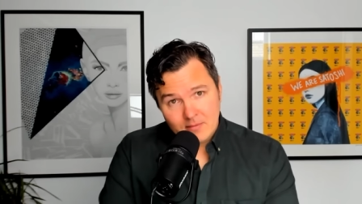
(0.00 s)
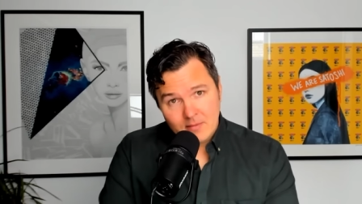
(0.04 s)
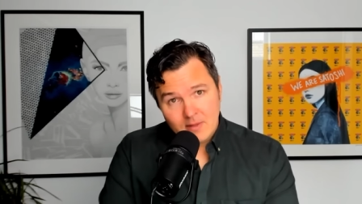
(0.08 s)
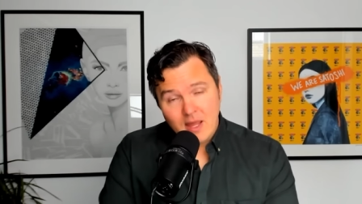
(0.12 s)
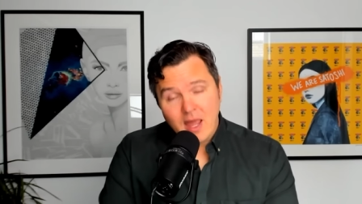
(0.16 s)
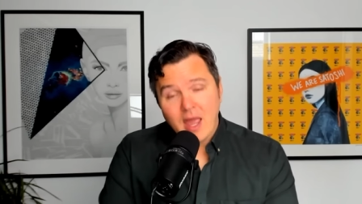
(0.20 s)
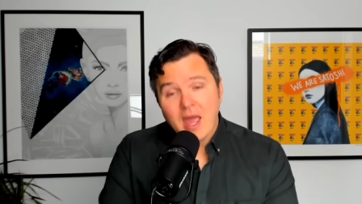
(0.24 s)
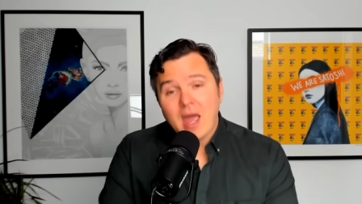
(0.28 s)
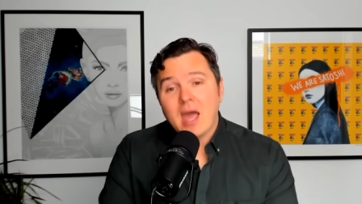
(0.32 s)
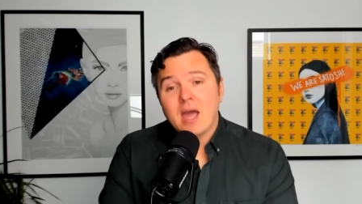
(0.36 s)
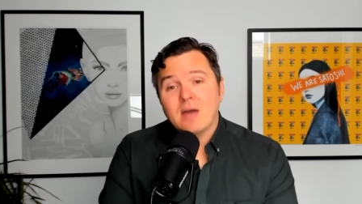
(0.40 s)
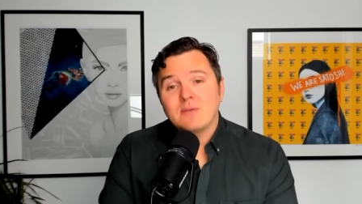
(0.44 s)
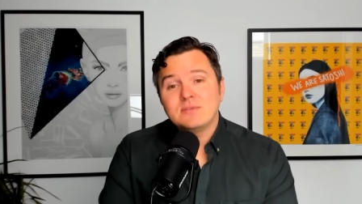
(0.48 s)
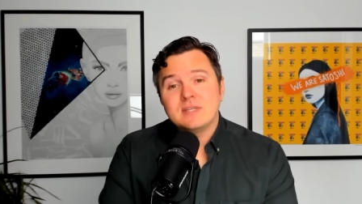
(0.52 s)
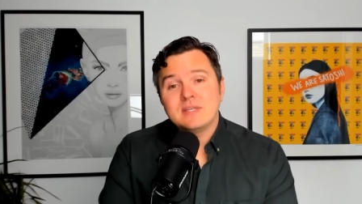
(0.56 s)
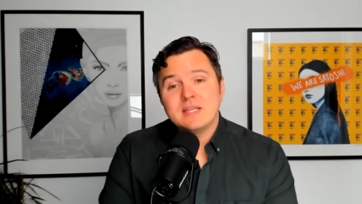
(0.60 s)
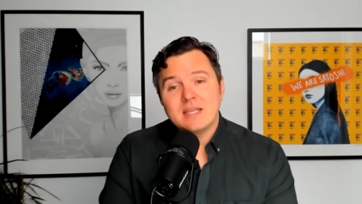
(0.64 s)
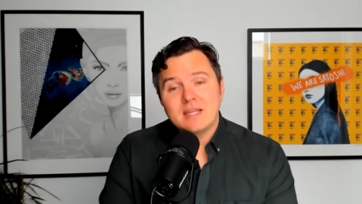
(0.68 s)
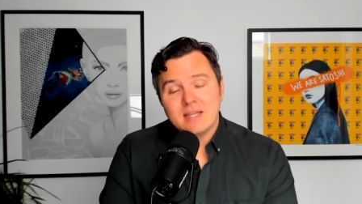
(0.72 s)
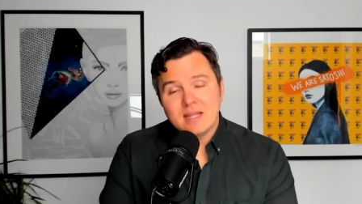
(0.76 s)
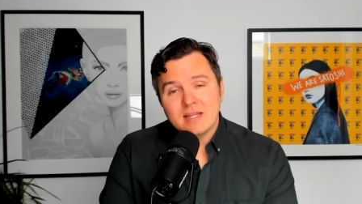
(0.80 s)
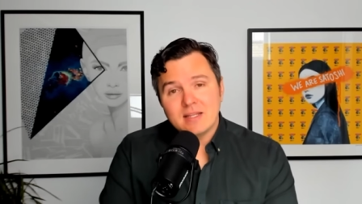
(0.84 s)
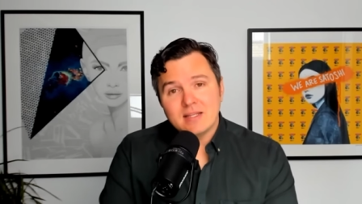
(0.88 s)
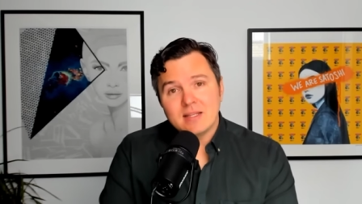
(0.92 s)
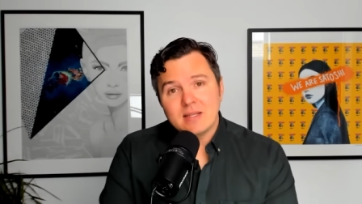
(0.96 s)
You have to
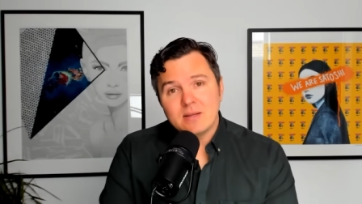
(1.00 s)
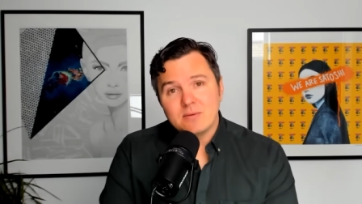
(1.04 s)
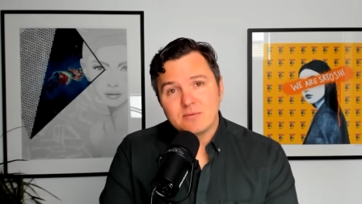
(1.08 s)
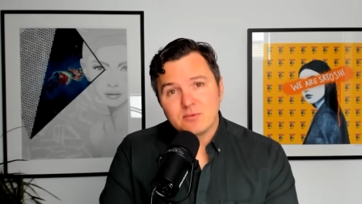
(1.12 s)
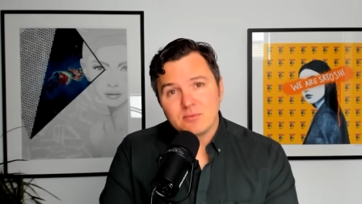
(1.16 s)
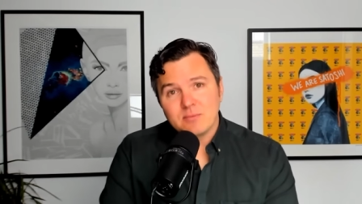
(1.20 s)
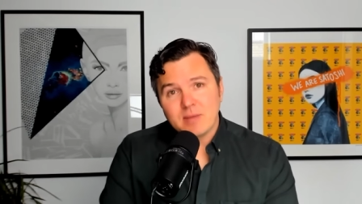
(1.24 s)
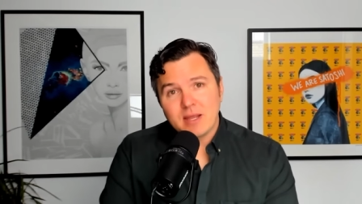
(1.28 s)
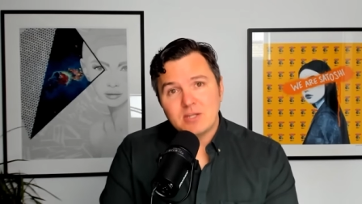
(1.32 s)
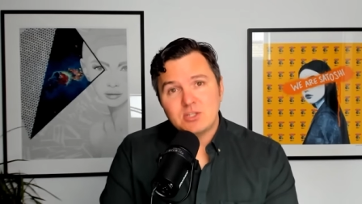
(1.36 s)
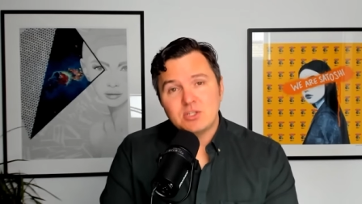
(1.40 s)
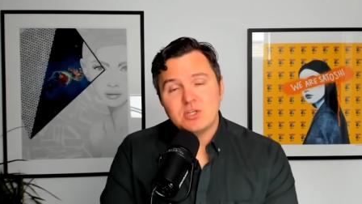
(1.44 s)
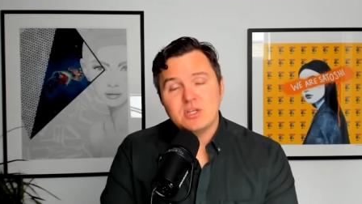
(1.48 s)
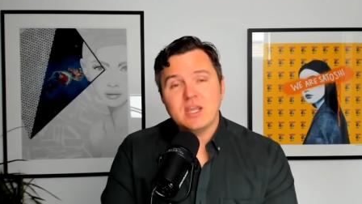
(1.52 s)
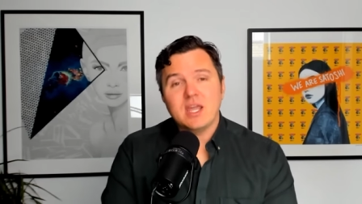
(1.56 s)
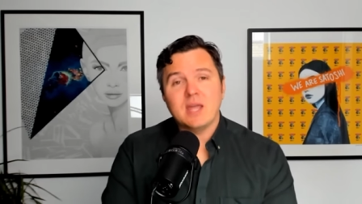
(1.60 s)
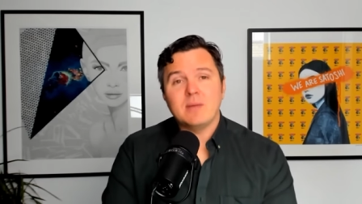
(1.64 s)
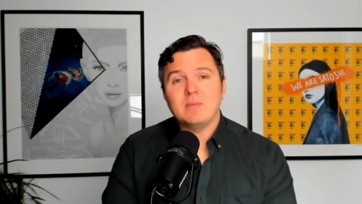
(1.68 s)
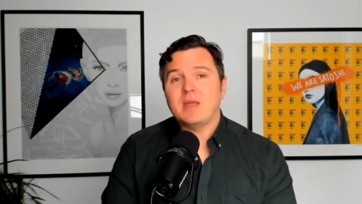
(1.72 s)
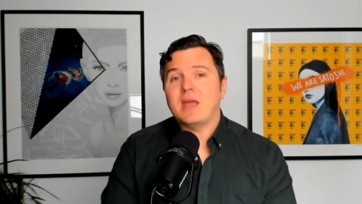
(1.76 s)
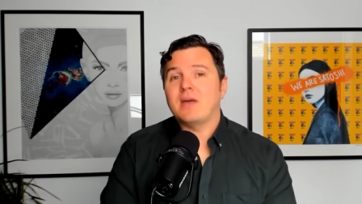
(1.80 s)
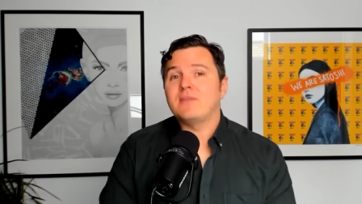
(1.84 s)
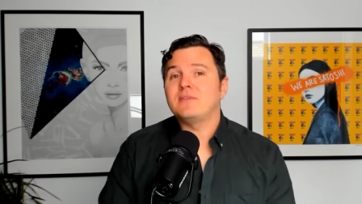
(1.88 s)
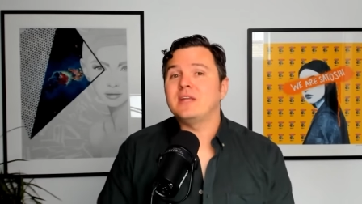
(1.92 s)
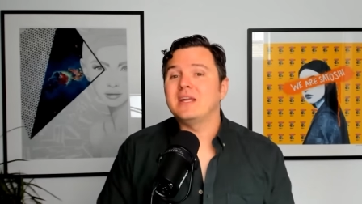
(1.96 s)
get into the information game.
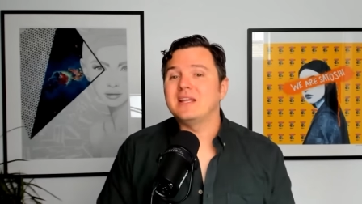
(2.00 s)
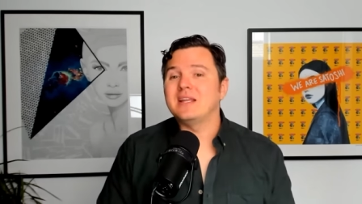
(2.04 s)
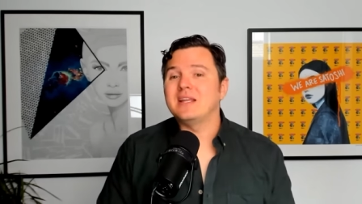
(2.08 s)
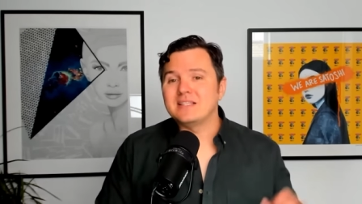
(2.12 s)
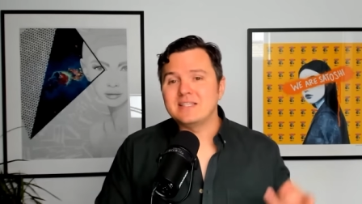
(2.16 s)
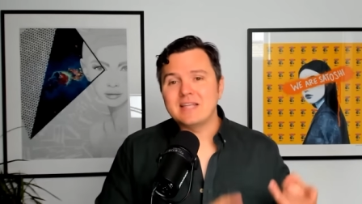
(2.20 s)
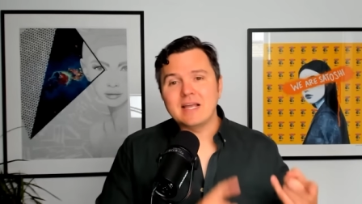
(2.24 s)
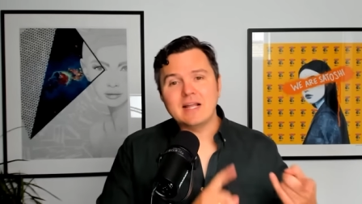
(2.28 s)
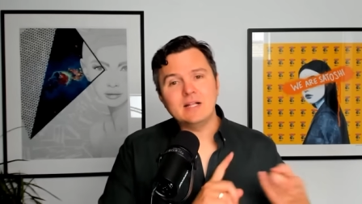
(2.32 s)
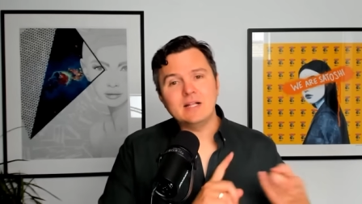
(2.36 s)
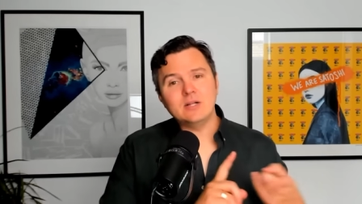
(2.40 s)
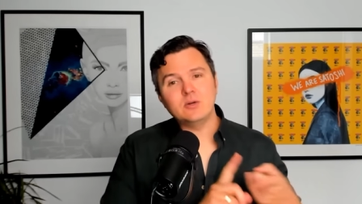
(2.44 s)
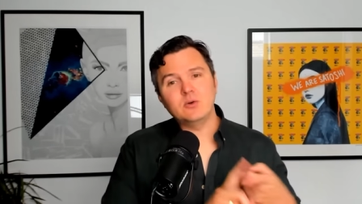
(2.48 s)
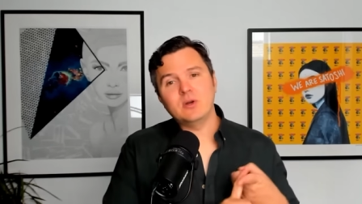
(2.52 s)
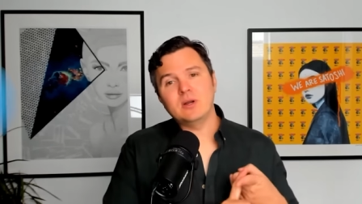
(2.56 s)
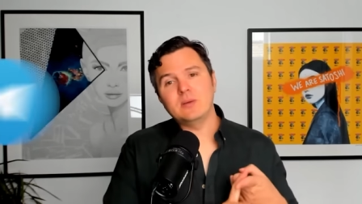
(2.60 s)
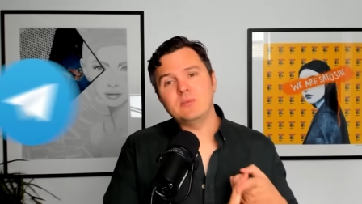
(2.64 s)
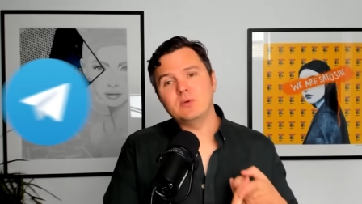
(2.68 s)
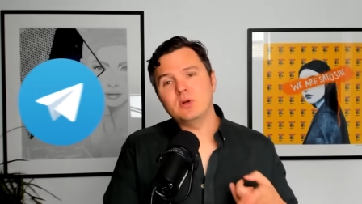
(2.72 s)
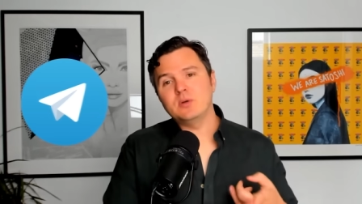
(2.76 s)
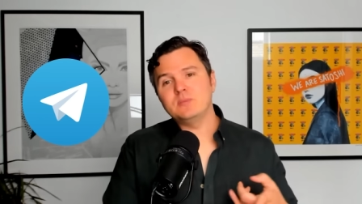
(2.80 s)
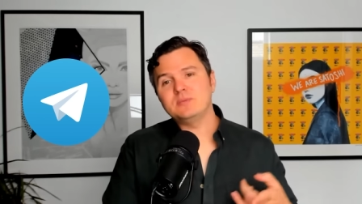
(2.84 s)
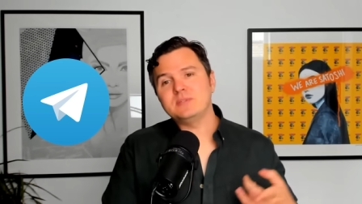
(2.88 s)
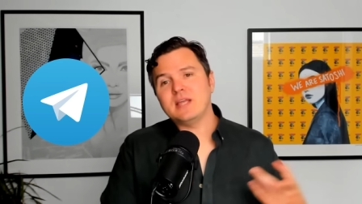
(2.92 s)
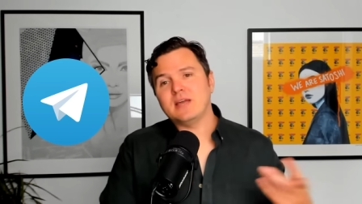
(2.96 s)
You have to get in the Telegram
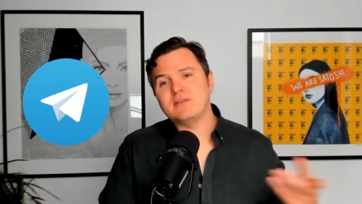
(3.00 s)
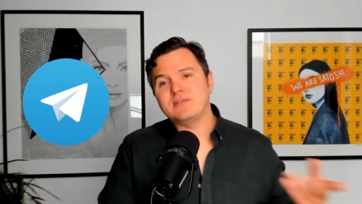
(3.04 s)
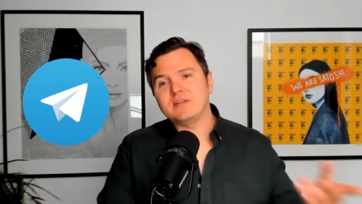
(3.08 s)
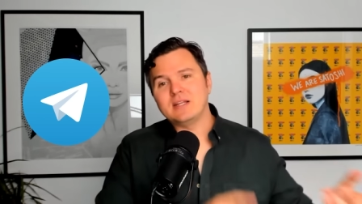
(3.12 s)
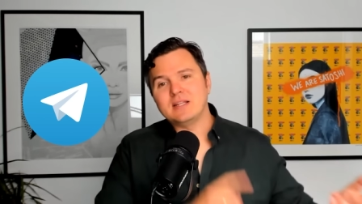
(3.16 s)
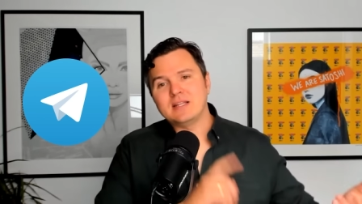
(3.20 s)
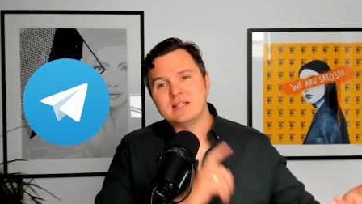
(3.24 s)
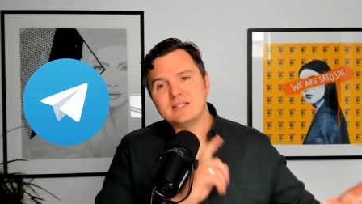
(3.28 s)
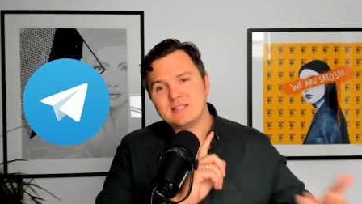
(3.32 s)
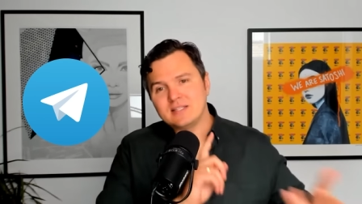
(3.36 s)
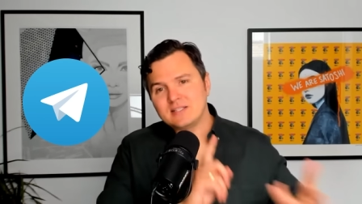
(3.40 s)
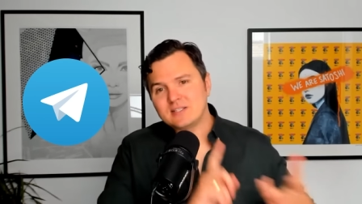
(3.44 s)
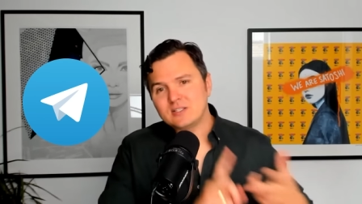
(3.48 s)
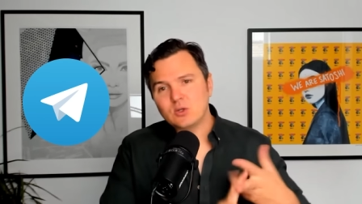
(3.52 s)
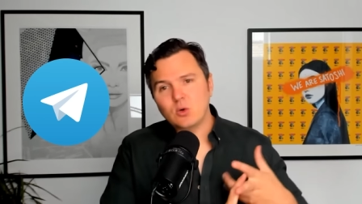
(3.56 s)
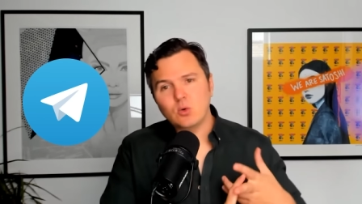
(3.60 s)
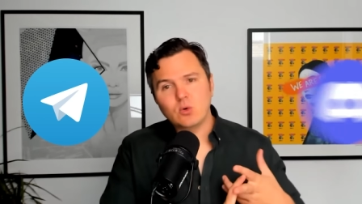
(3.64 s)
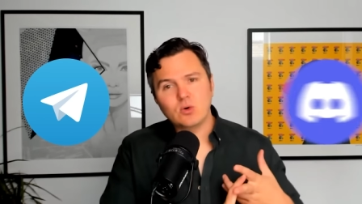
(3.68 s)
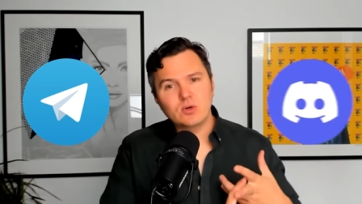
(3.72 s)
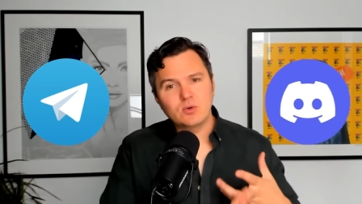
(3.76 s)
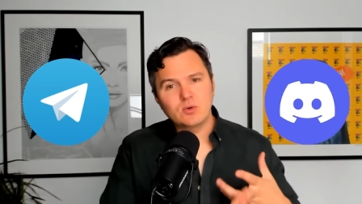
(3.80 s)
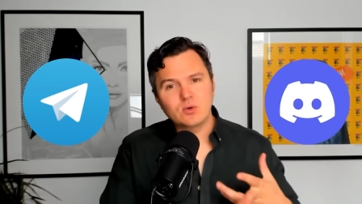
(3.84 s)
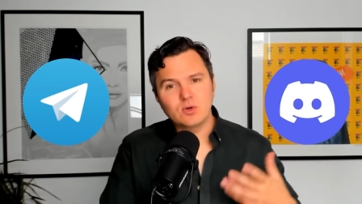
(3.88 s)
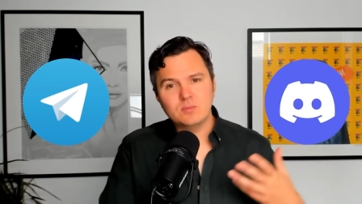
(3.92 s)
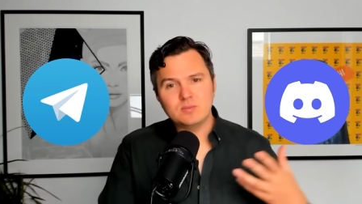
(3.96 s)
groups. You have to get in the
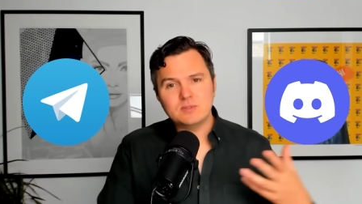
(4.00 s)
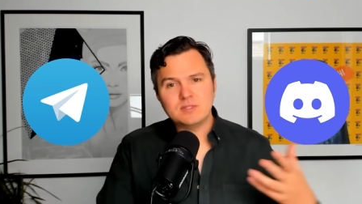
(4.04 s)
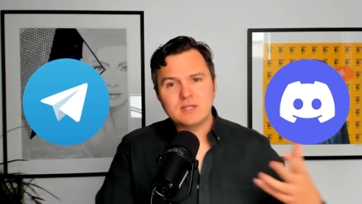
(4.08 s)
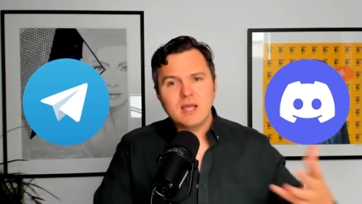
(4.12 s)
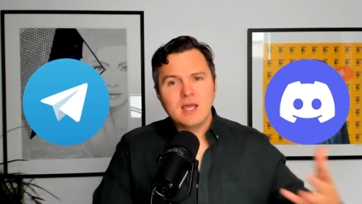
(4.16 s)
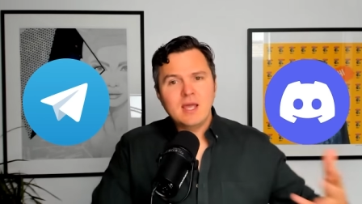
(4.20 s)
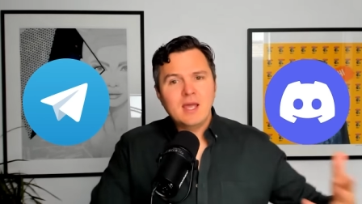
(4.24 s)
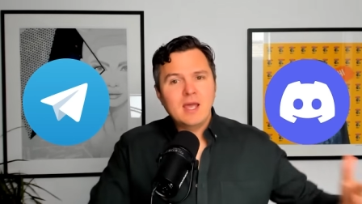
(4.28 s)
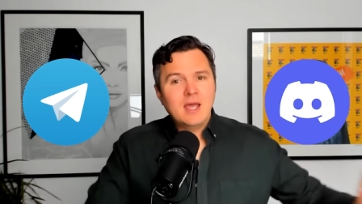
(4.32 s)
Discord groups.